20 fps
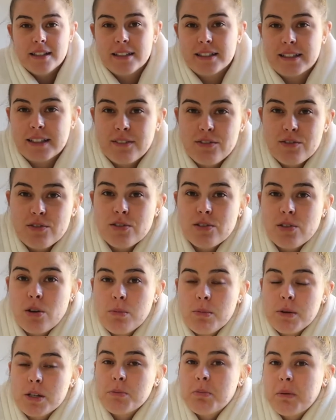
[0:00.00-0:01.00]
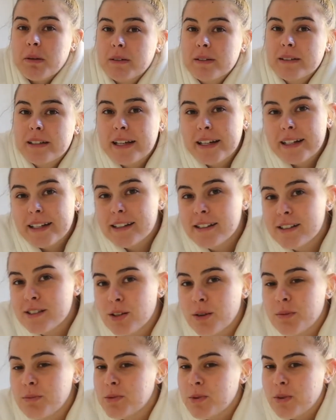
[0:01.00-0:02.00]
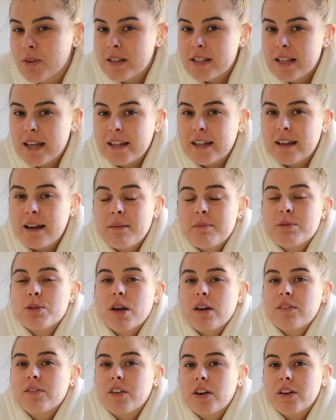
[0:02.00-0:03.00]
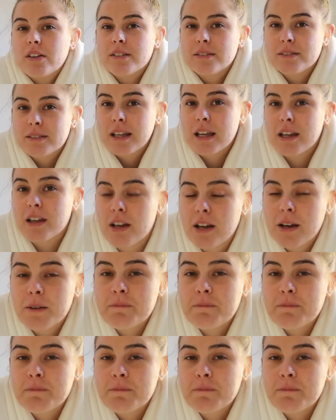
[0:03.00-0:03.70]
and it gives so much better lighting. So I'm so excited. I've gotten like...